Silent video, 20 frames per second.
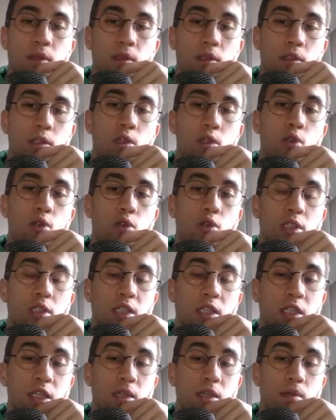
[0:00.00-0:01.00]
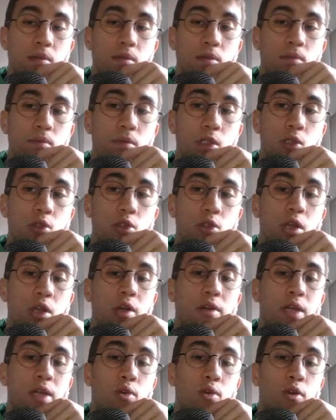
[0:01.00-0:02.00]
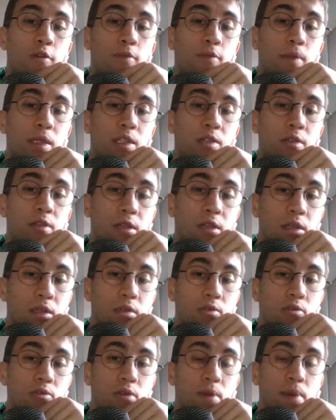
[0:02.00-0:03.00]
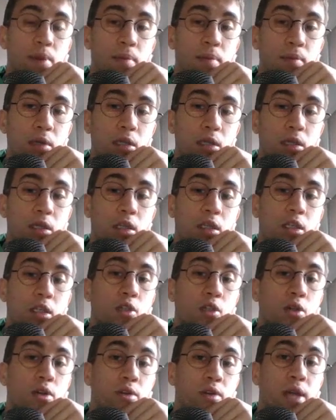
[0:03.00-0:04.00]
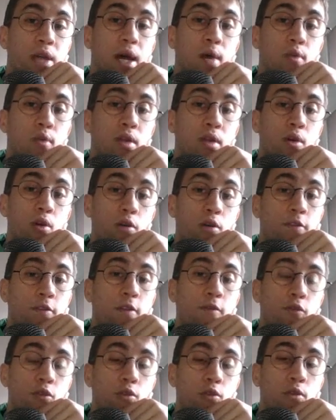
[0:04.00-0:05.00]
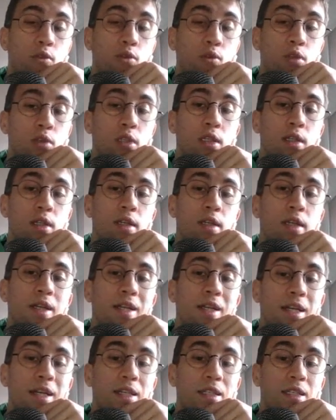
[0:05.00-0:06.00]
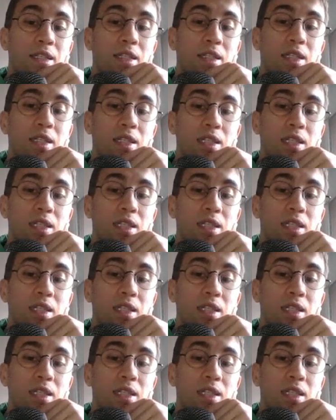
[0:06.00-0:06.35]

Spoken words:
You lose the game because you are down of material. Remember, you're down of the full rook, and here